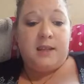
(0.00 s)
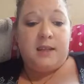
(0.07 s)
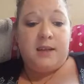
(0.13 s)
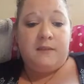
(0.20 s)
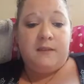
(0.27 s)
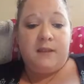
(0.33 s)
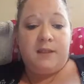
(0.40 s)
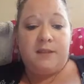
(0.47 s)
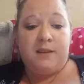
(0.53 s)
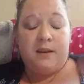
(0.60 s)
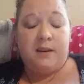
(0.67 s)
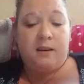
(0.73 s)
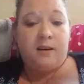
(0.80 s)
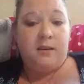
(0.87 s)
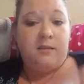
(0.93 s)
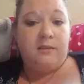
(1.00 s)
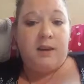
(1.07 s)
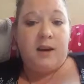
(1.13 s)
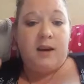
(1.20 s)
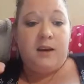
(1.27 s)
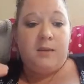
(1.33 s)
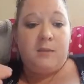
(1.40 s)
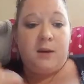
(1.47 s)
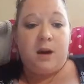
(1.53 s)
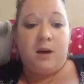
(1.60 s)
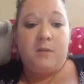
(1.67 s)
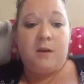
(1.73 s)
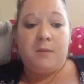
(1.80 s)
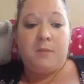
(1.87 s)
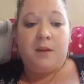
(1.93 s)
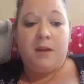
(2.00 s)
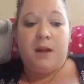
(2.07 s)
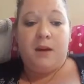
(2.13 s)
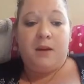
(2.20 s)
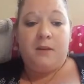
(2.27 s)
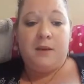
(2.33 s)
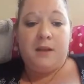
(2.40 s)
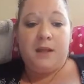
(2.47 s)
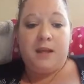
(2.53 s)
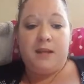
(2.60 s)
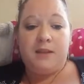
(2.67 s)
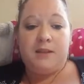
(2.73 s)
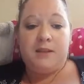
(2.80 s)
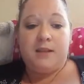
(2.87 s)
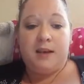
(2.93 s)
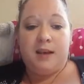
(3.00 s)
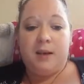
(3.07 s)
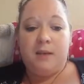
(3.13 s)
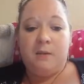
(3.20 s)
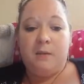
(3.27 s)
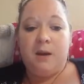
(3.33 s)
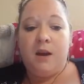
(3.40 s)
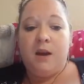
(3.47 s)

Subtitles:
love to see y'all comment below and let us know